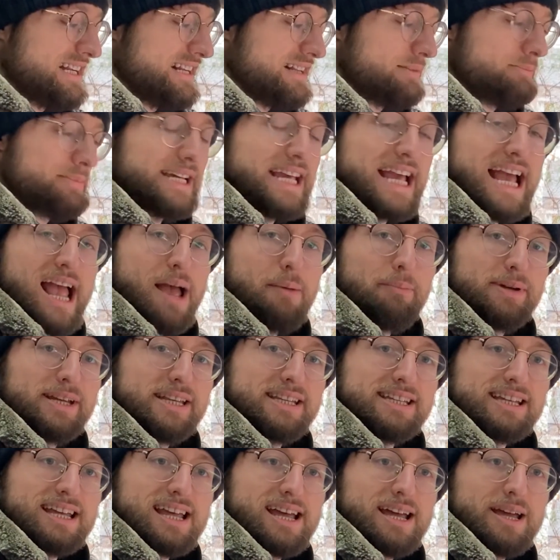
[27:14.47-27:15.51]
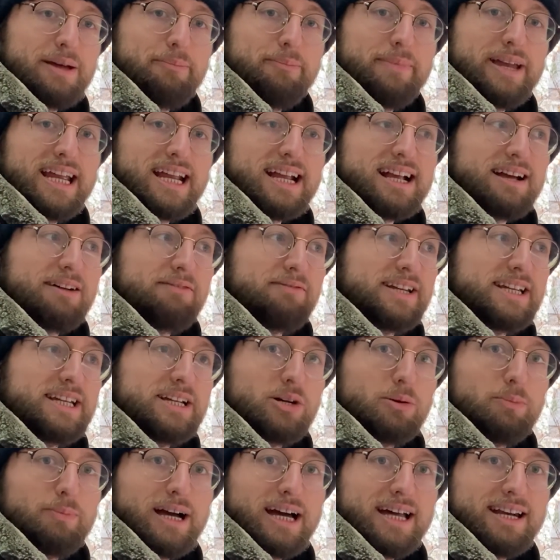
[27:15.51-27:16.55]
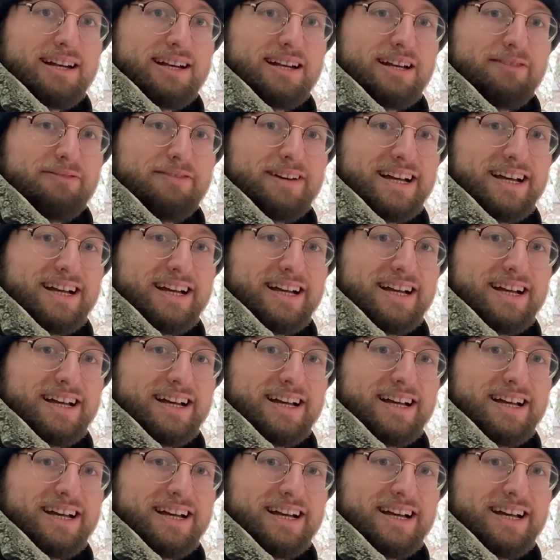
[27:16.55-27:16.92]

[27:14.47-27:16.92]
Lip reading: I'll be happy to make a video about it if